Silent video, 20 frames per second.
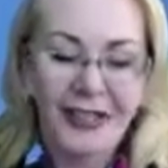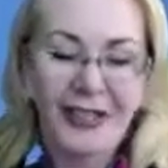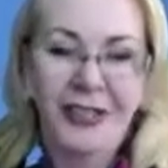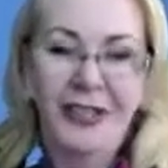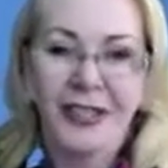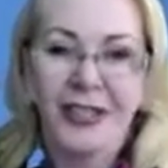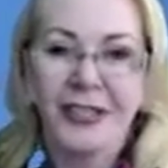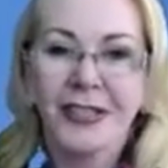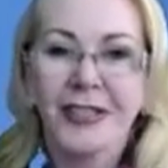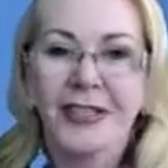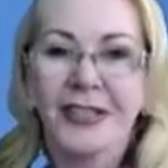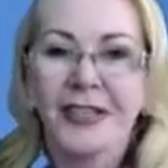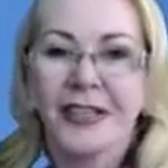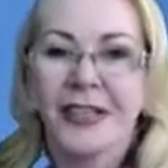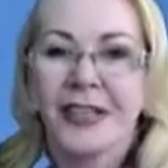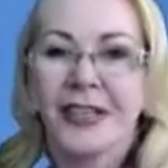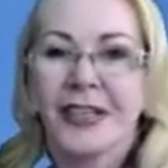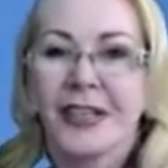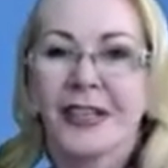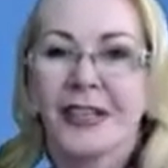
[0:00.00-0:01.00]
just,
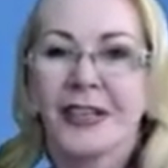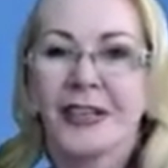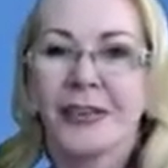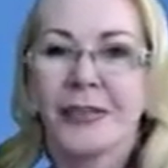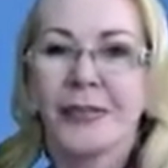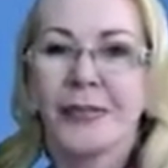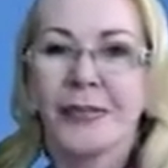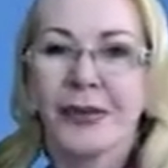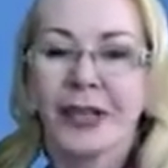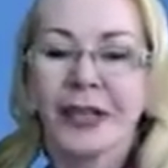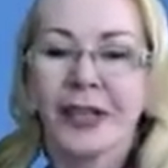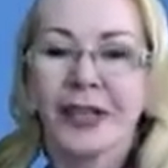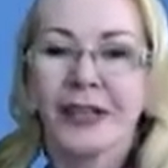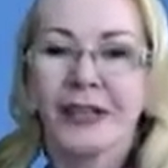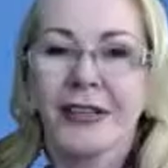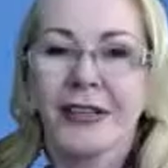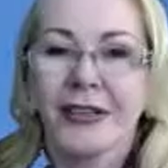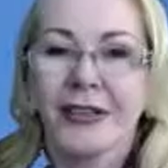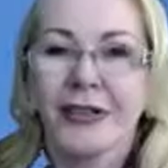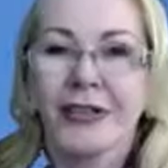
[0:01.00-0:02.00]
you know, be
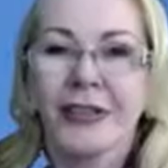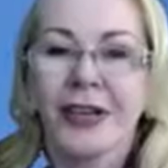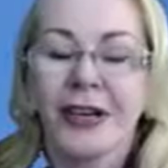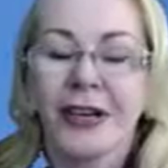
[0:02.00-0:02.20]
a good